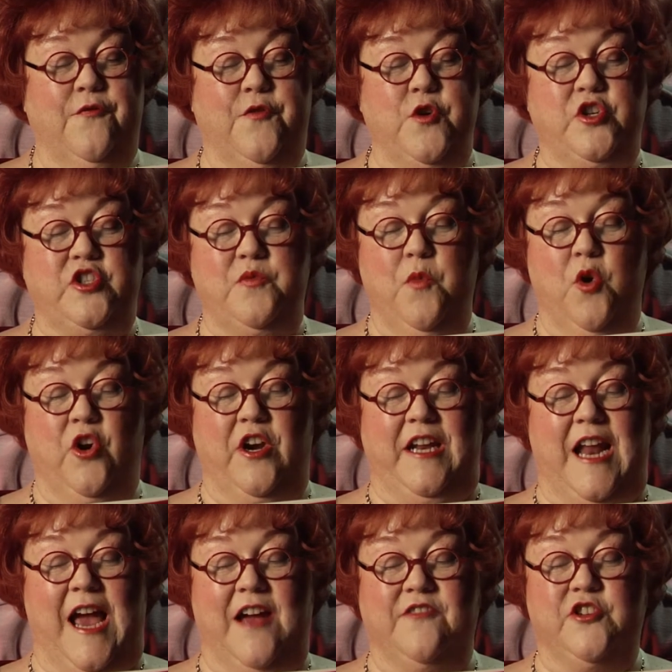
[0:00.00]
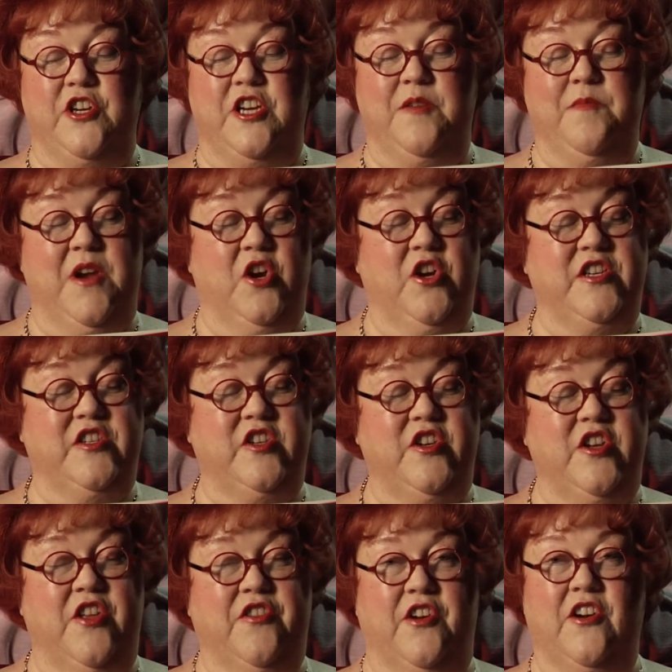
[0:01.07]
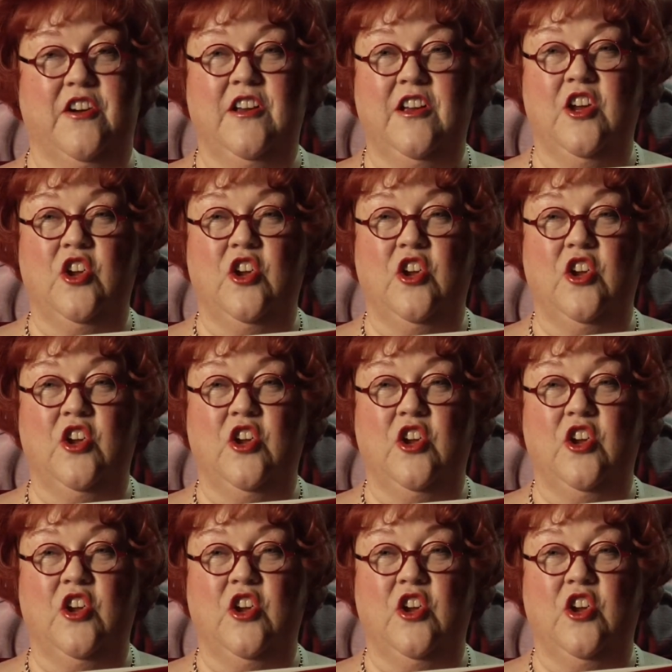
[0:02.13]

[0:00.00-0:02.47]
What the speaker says: first morning after he marries another,